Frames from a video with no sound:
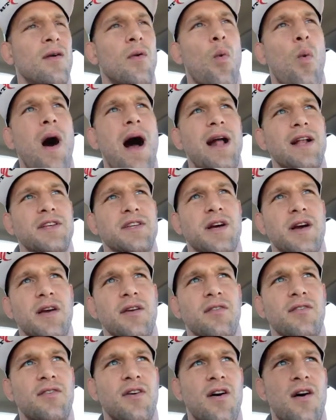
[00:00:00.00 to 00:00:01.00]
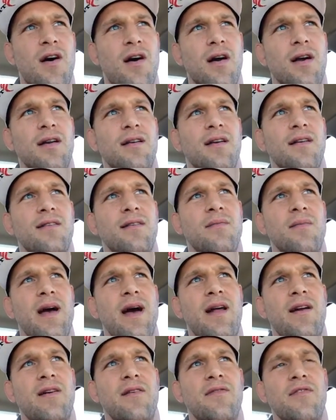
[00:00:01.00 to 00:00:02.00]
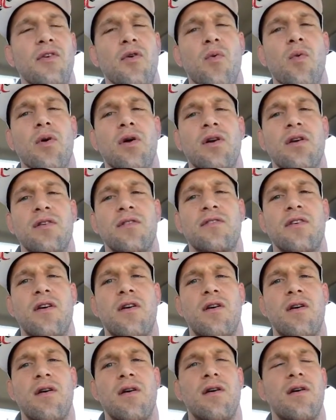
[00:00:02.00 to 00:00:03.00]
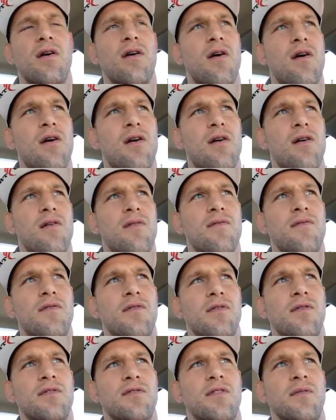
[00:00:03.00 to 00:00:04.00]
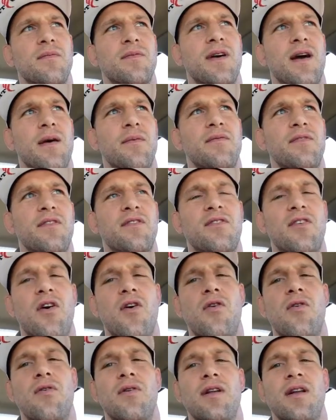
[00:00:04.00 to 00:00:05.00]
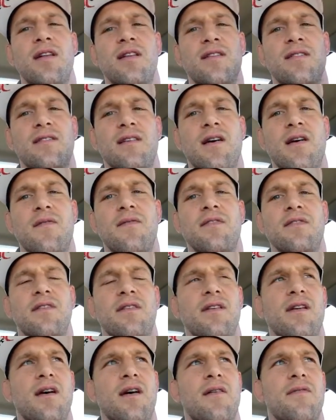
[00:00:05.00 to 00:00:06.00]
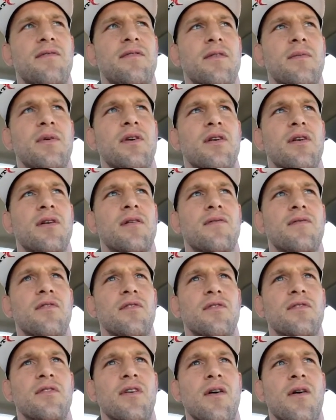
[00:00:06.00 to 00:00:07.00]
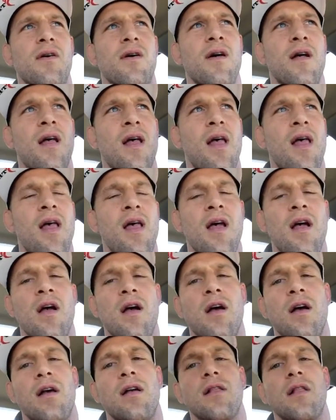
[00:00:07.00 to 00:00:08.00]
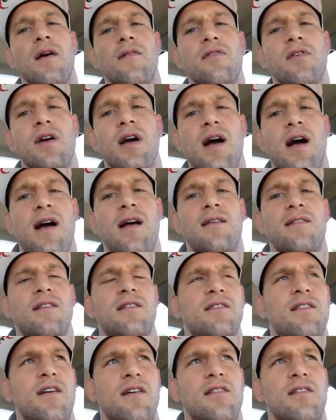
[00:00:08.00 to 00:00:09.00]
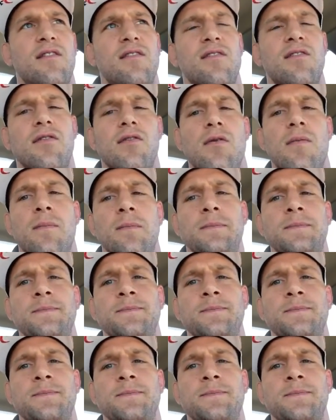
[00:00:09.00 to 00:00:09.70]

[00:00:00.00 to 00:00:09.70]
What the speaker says: Watch how you talk. It doesn't matter if the words are hurtful. Sometimes the tone in itself is enough to be hurtful. So love you guys. I'll talk to you soon.